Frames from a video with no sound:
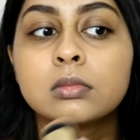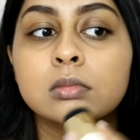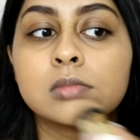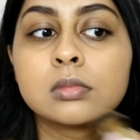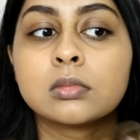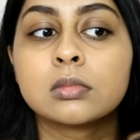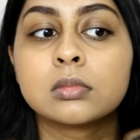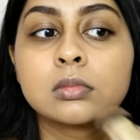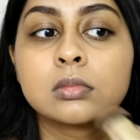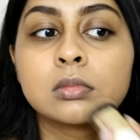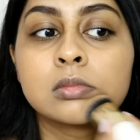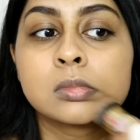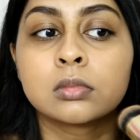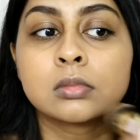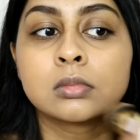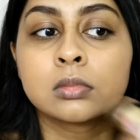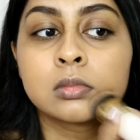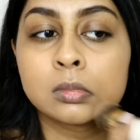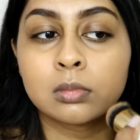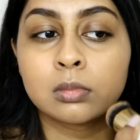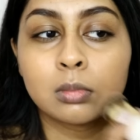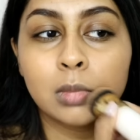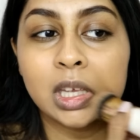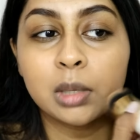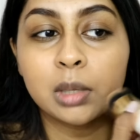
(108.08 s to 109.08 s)
I like to work
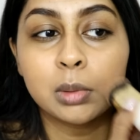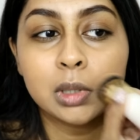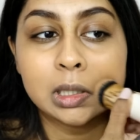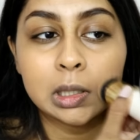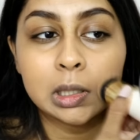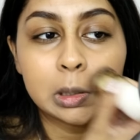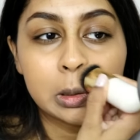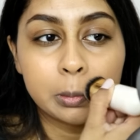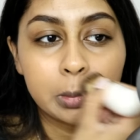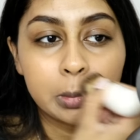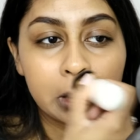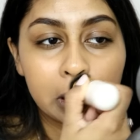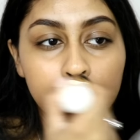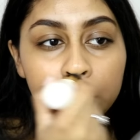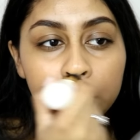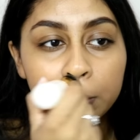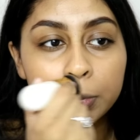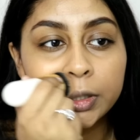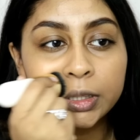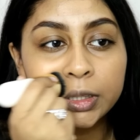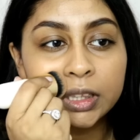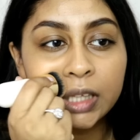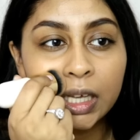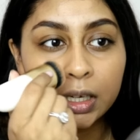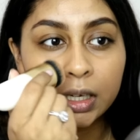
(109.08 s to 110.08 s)
with it with a brush
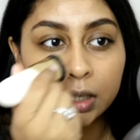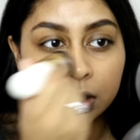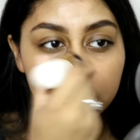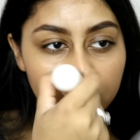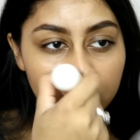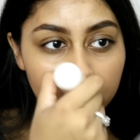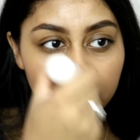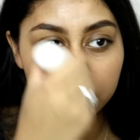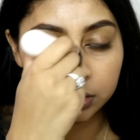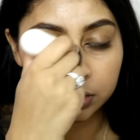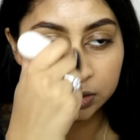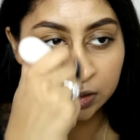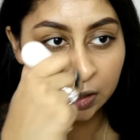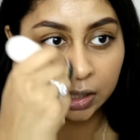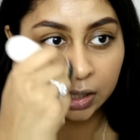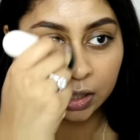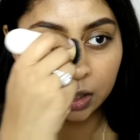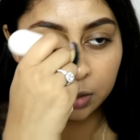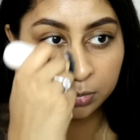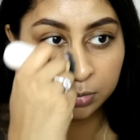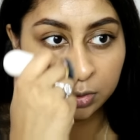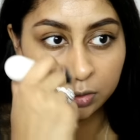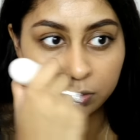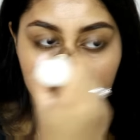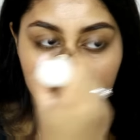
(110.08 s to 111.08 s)
because I just feel like
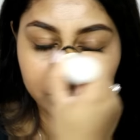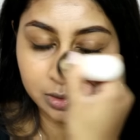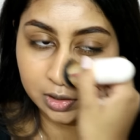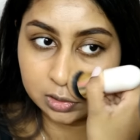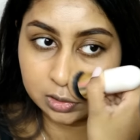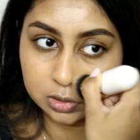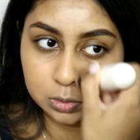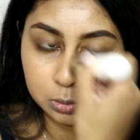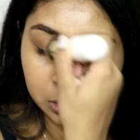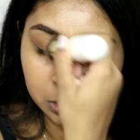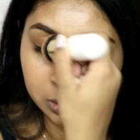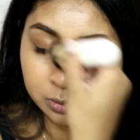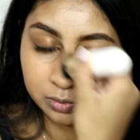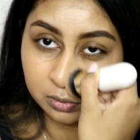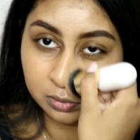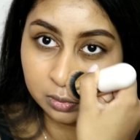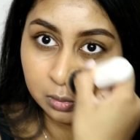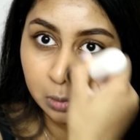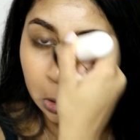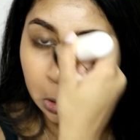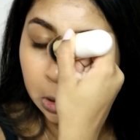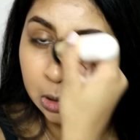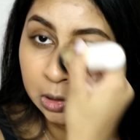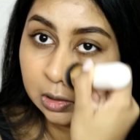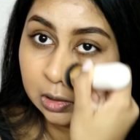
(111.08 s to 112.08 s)
with any stick
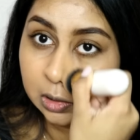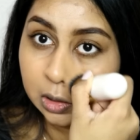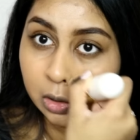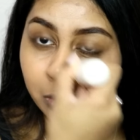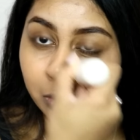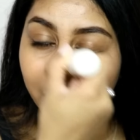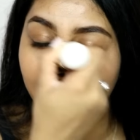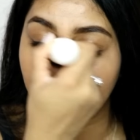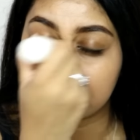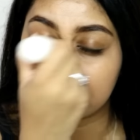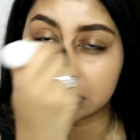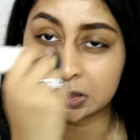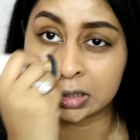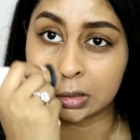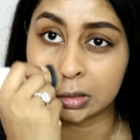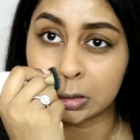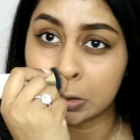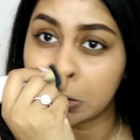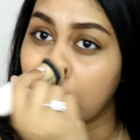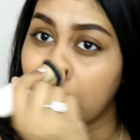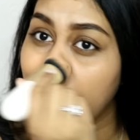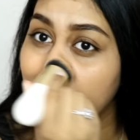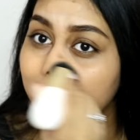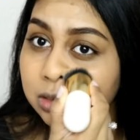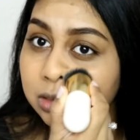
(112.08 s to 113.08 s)
foundation, I just feel like it
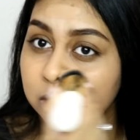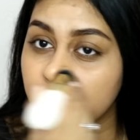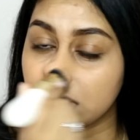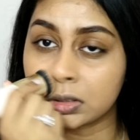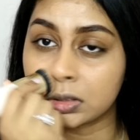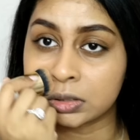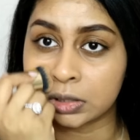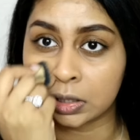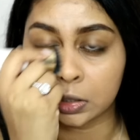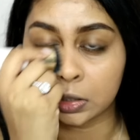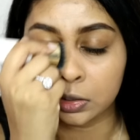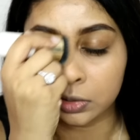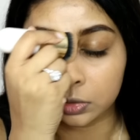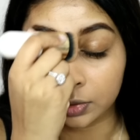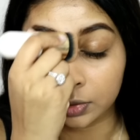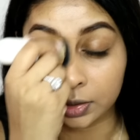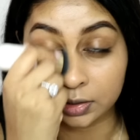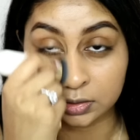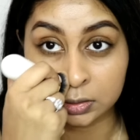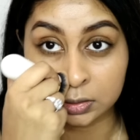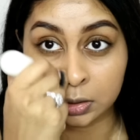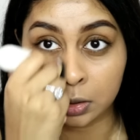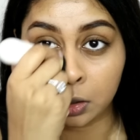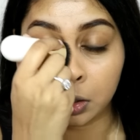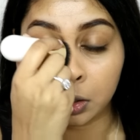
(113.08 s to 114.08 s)
blends better with a
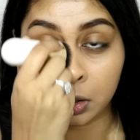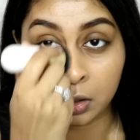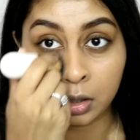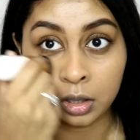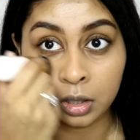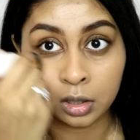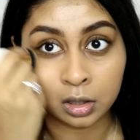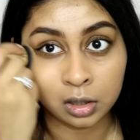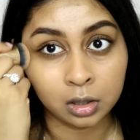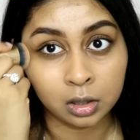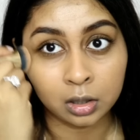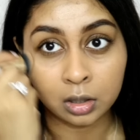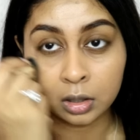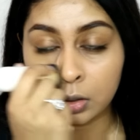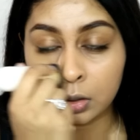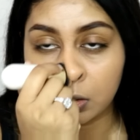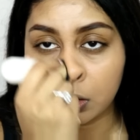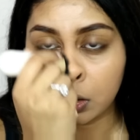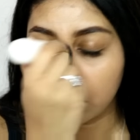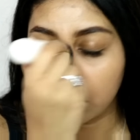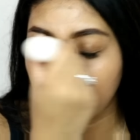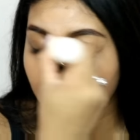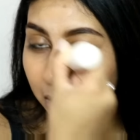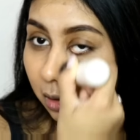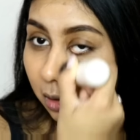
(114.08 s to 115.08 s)
brush. I haven't
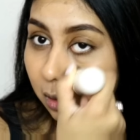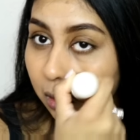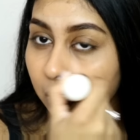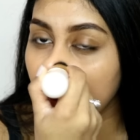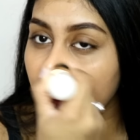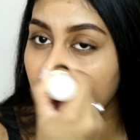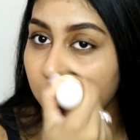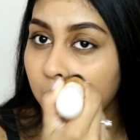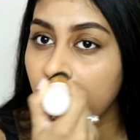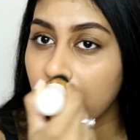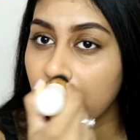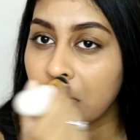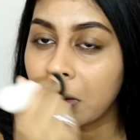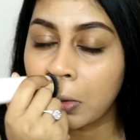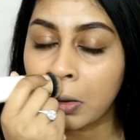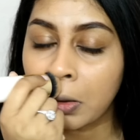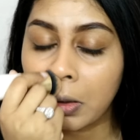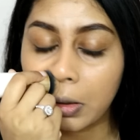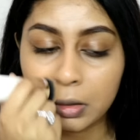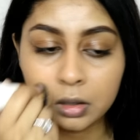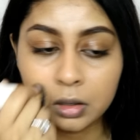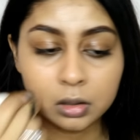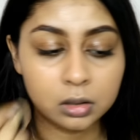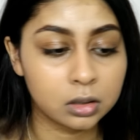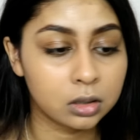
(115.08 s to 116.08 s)
tried it with a
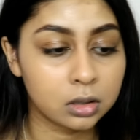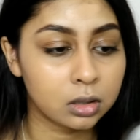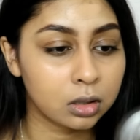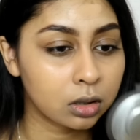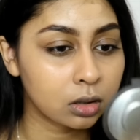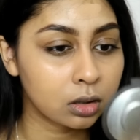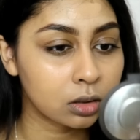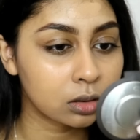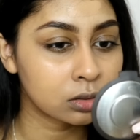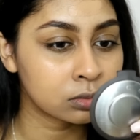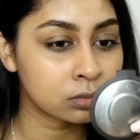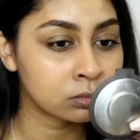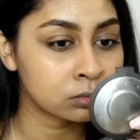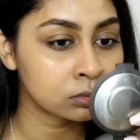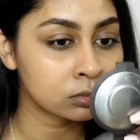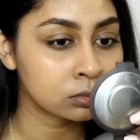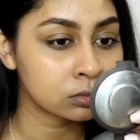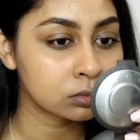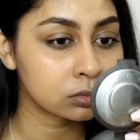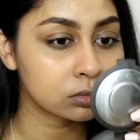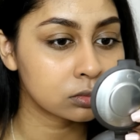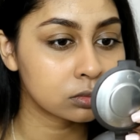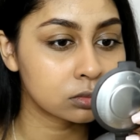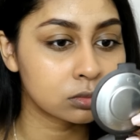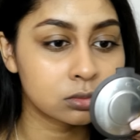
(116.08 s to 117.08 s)
sponge, to be honest,
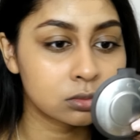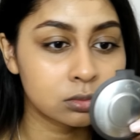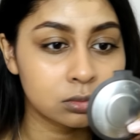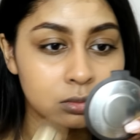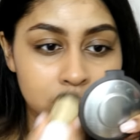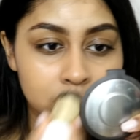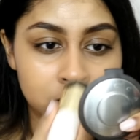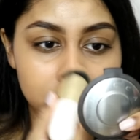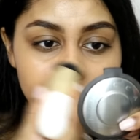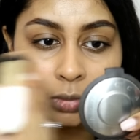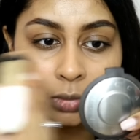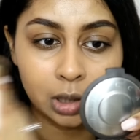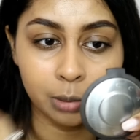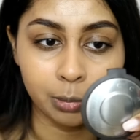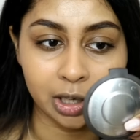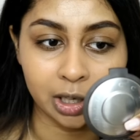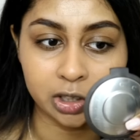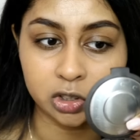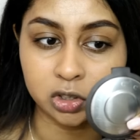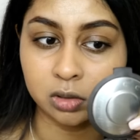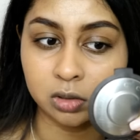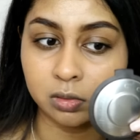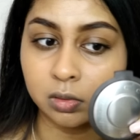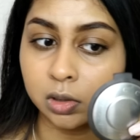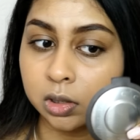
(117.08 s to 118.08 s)
but I don't think it will
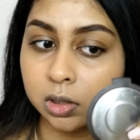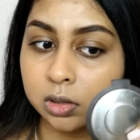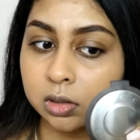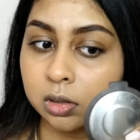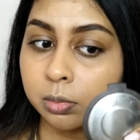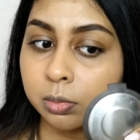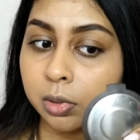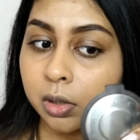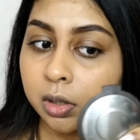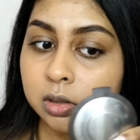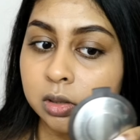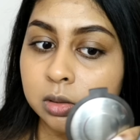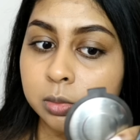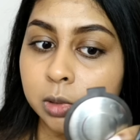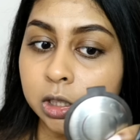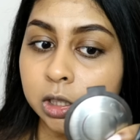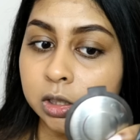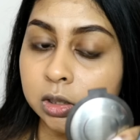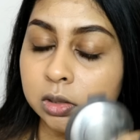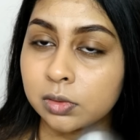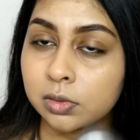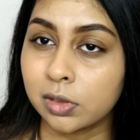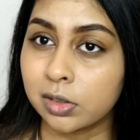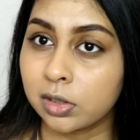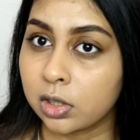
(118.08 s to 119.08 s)
blend that well with a
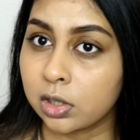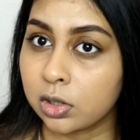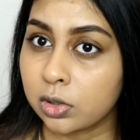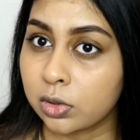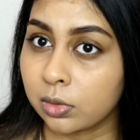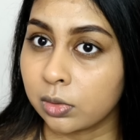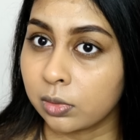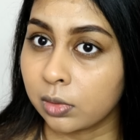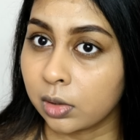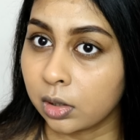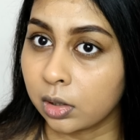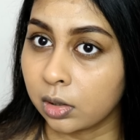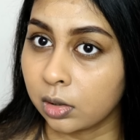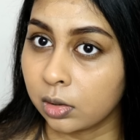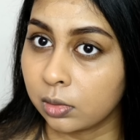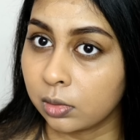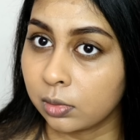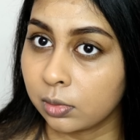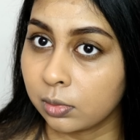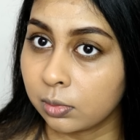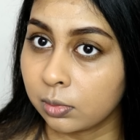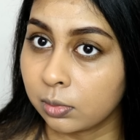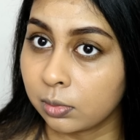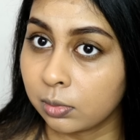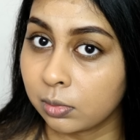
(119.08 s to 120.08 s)
sponge.
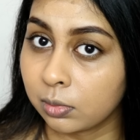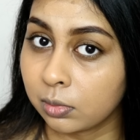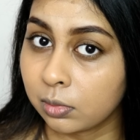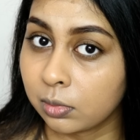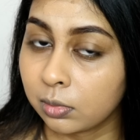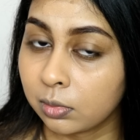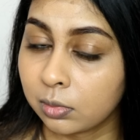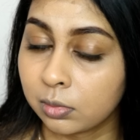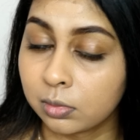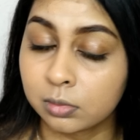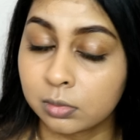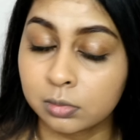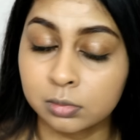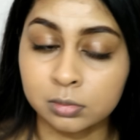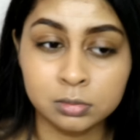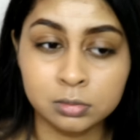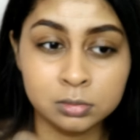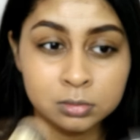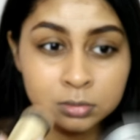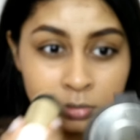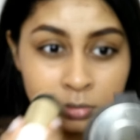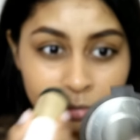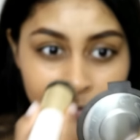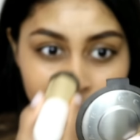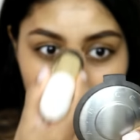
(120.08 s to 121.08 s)
I just can't work with
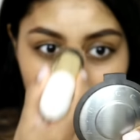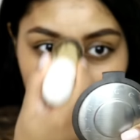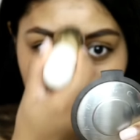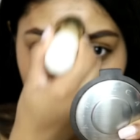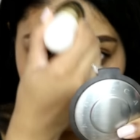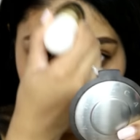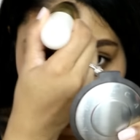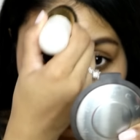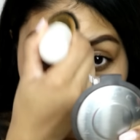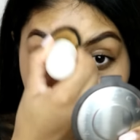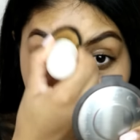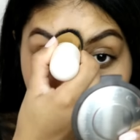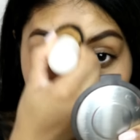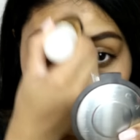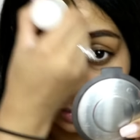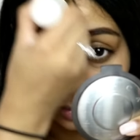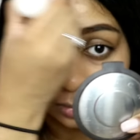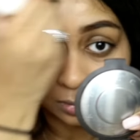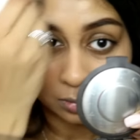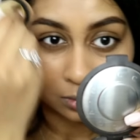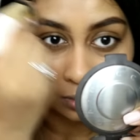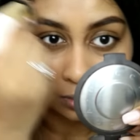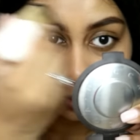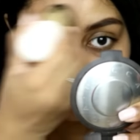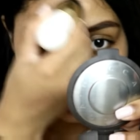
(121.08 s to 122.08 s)
stick foundations with a
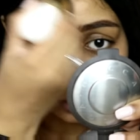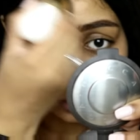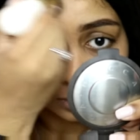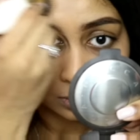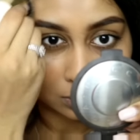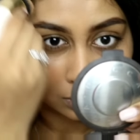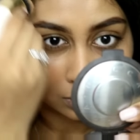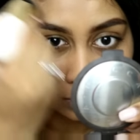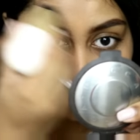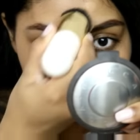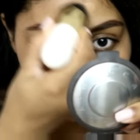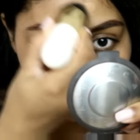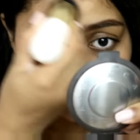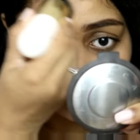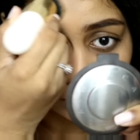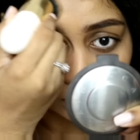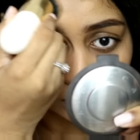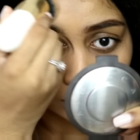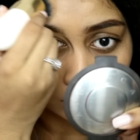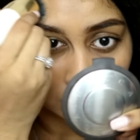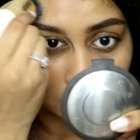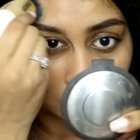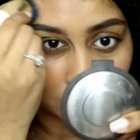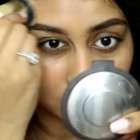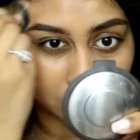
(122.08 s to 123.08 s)
sponge, so I always use a
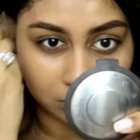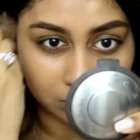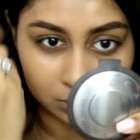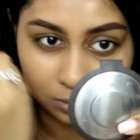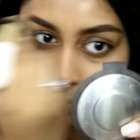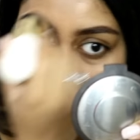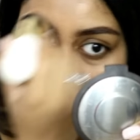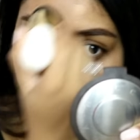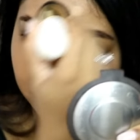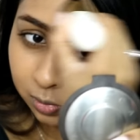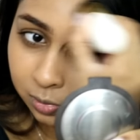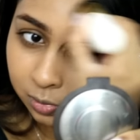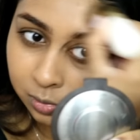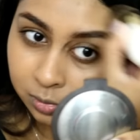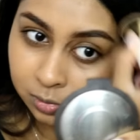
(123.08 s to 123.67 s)
brush. But